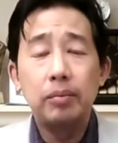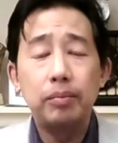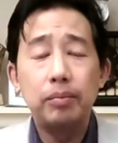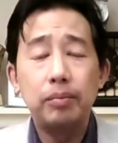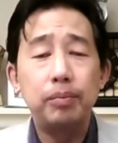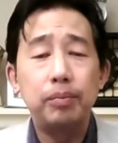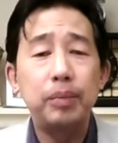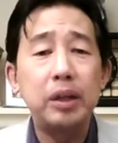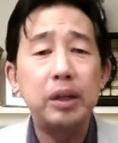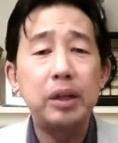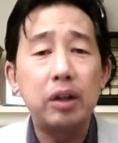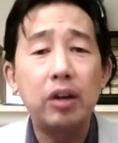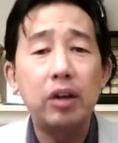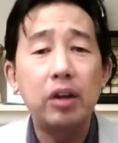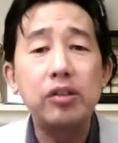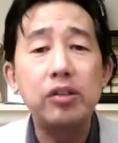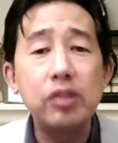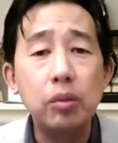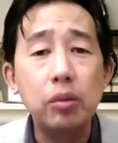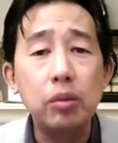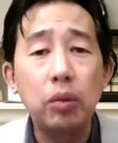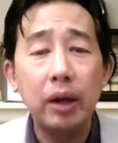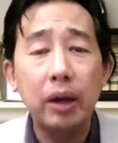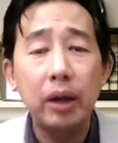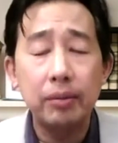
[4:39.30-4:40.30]
because you
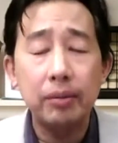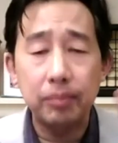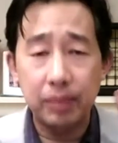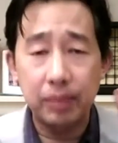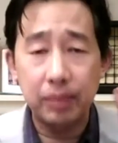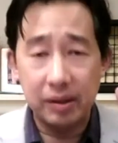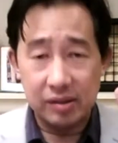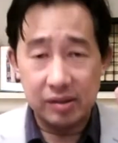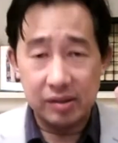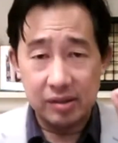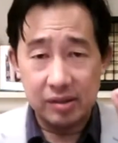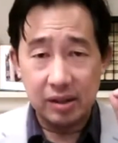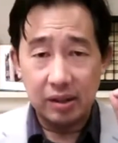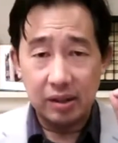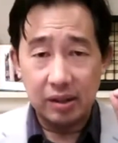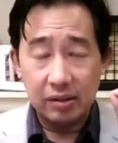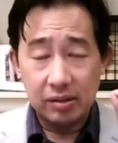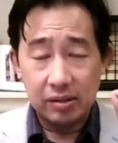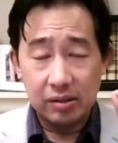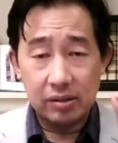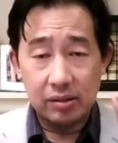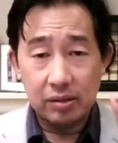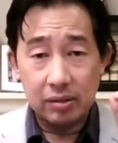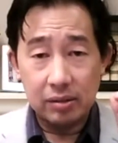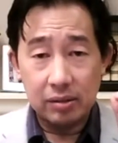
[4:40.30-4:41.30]
want
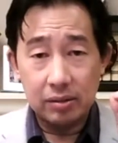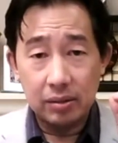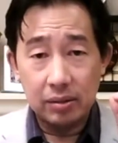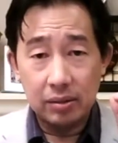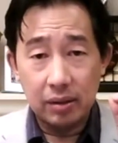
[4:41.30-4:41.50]
business?